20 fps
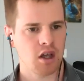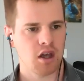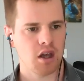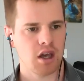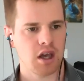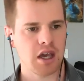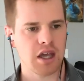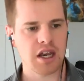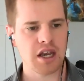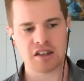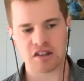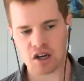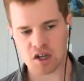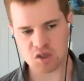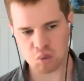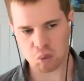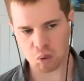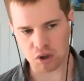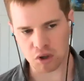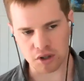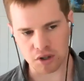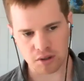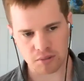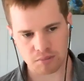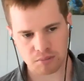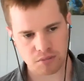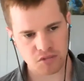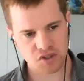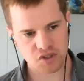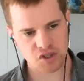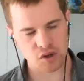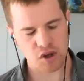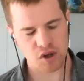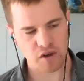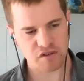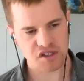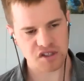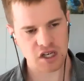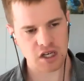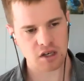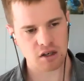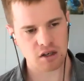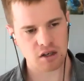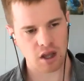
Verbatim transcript: And it does work. So you've seen,